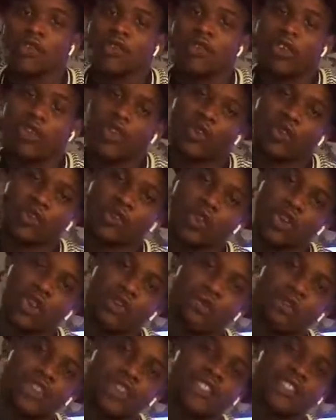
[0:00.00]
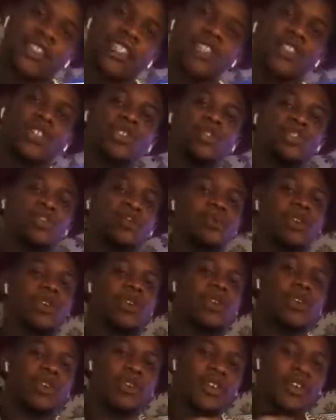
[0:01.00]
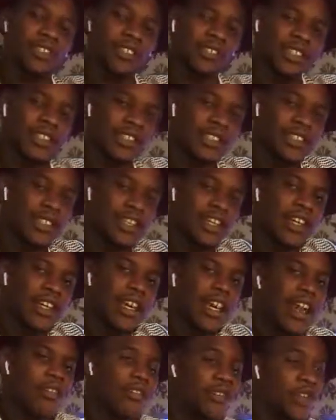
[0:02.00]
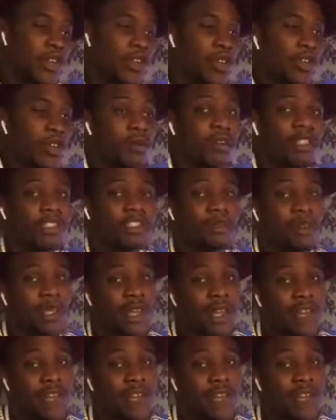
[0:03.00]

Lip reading: for your numbers to be collated and for your numbers to be